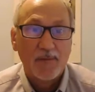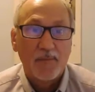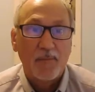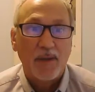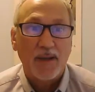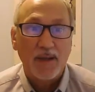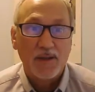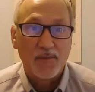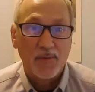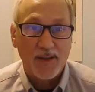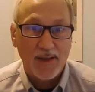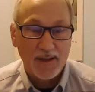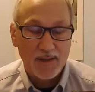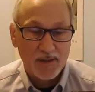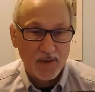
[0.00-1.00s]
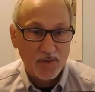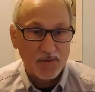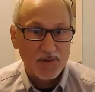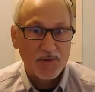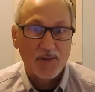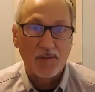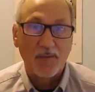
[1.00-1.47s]
begins with eighth
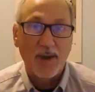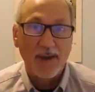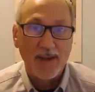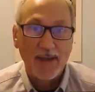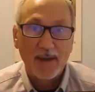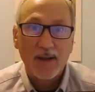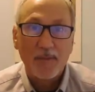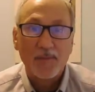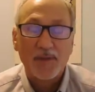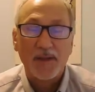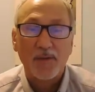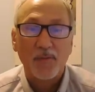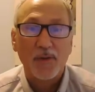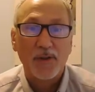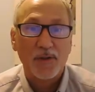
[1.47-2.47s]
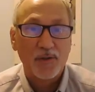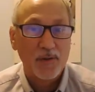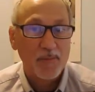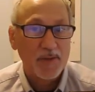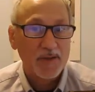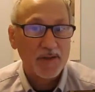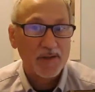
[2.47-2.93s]
notes, the right hand comes in with the
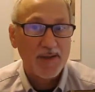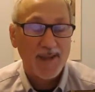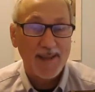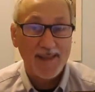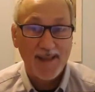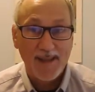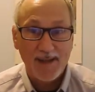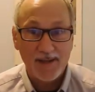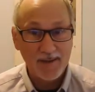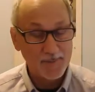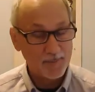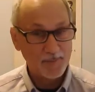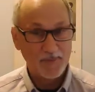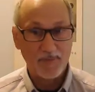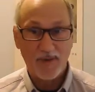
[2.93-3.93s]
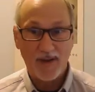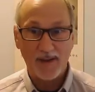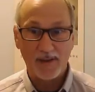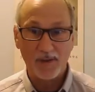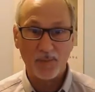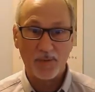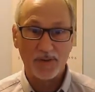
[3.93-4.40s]
triplets, and then
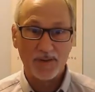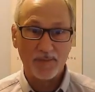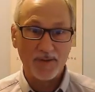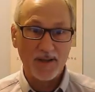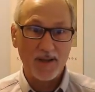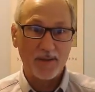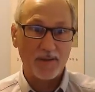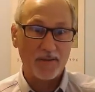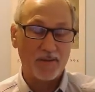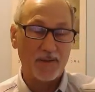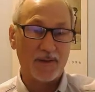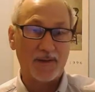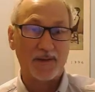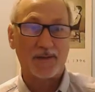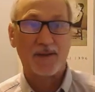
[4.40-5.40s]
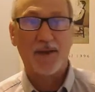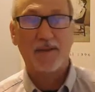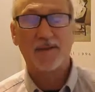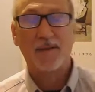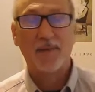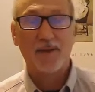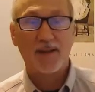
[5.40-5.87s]
finally you put them together. It'll sound
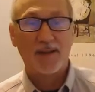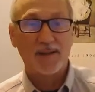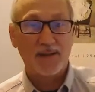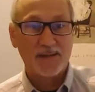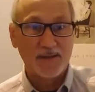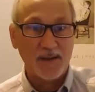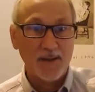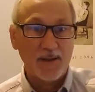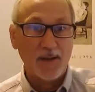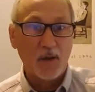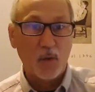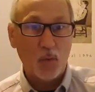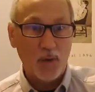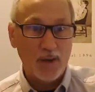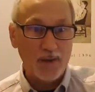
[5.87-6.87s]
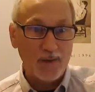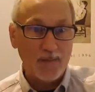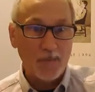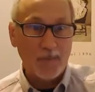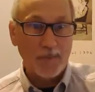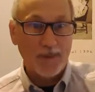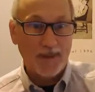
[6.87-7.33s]
something like this. 1
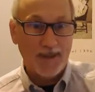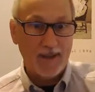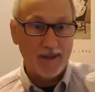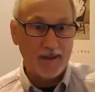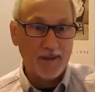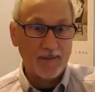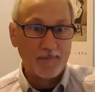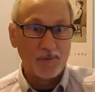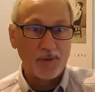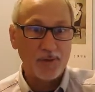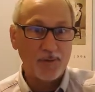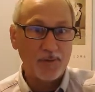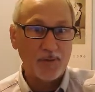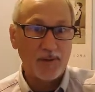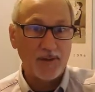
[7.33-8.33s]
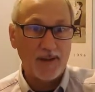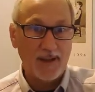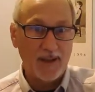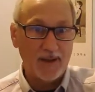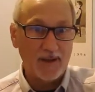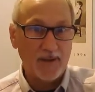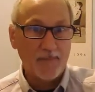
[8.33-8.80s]
and 2
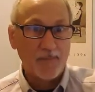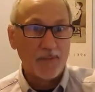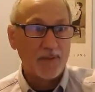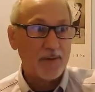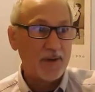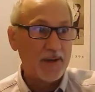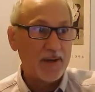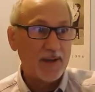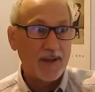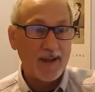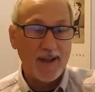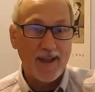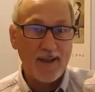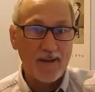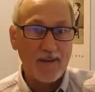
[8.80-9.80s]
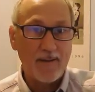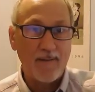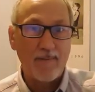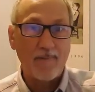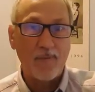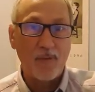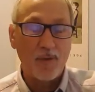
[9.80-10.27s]
and 3 and
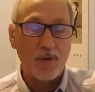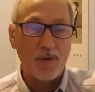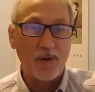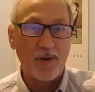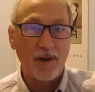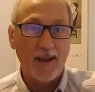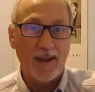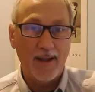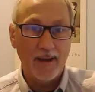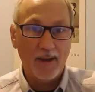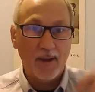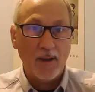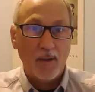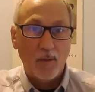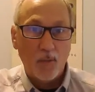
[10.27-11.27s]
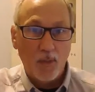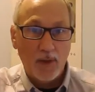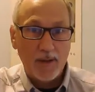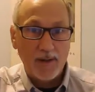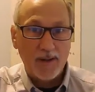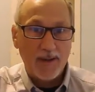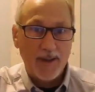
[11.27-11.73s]
4 and
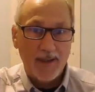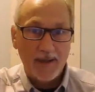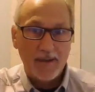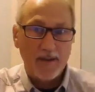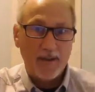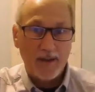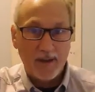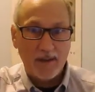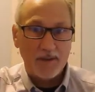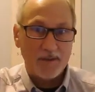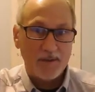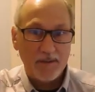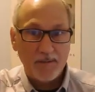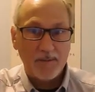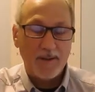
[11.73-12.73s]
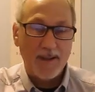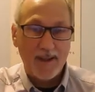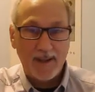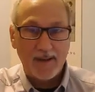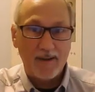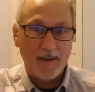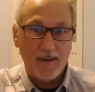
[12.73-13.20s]
1 and 2
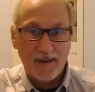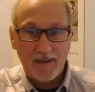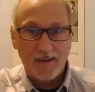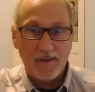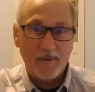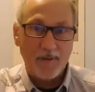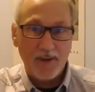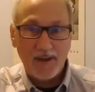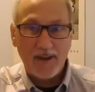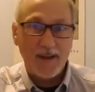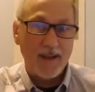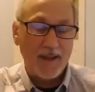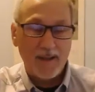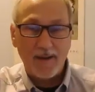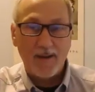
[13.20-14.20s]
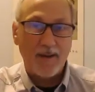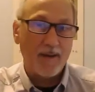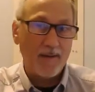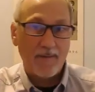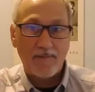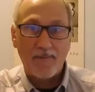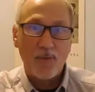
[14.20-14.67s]
and 3 and
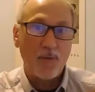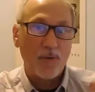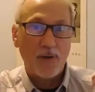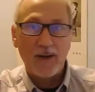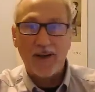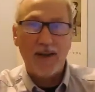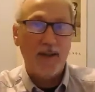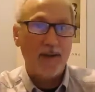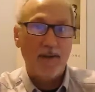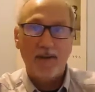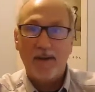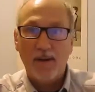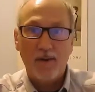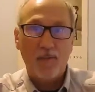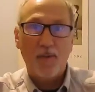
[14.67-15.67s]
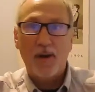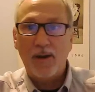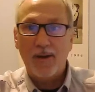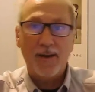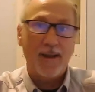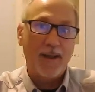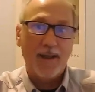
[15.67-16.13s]
4 and
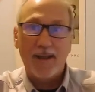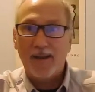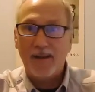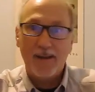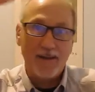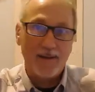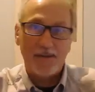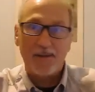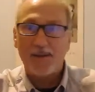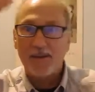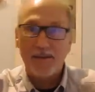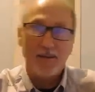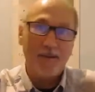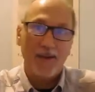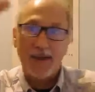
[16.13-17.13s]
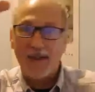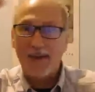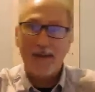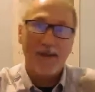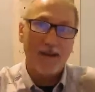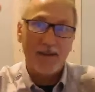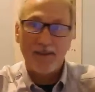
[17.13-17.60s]
1 and 2
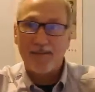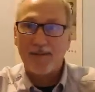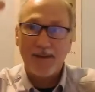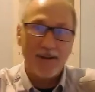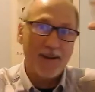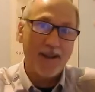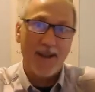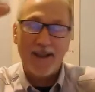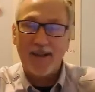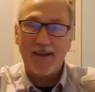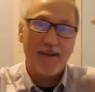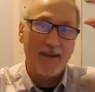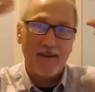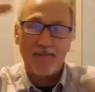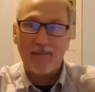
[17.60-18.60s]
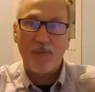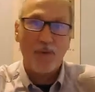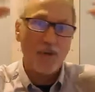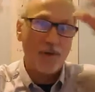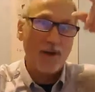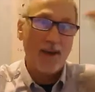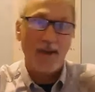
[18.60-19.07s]
and 3 and
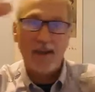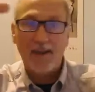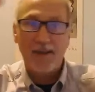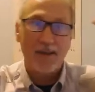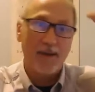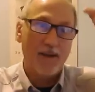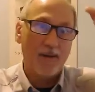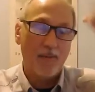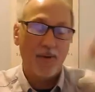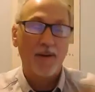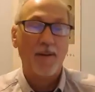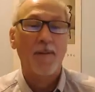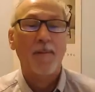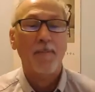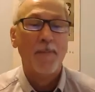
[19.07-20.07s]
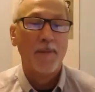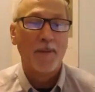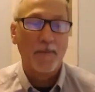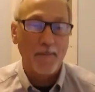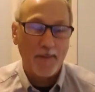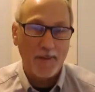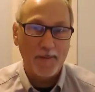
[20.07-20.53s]
4 and 1.
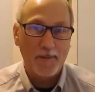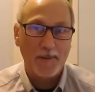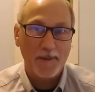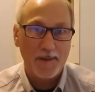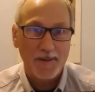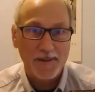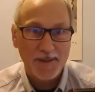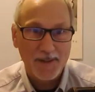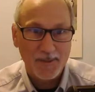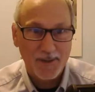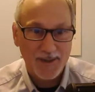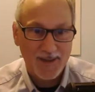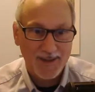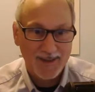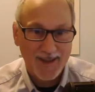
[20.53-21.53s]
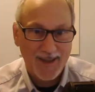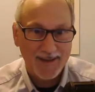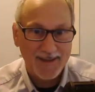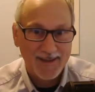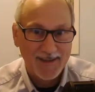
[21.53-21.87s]
And you can continue it like that.